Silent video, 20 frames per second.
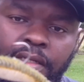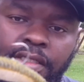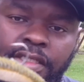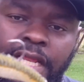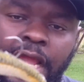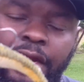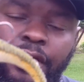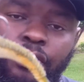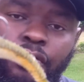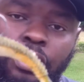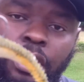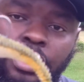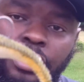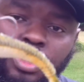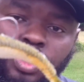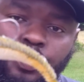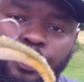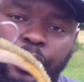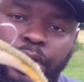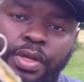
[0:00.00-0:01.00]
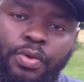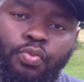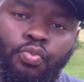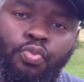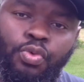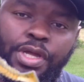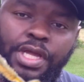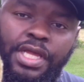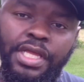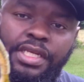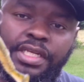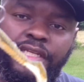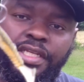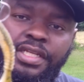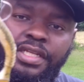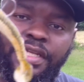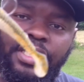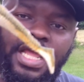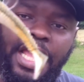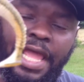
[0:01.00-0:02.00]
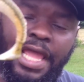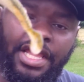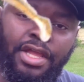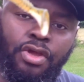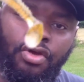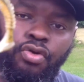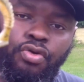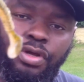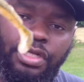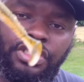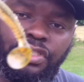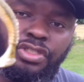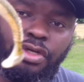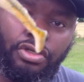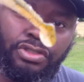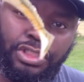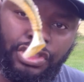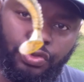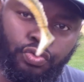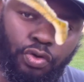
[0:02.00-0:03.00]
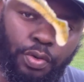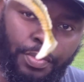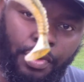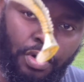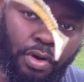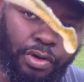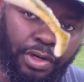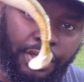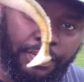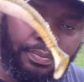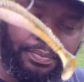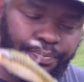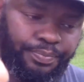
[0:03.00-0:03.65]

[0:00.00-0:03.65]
tactical underspin with a Guggen Saucy Swimmer on it.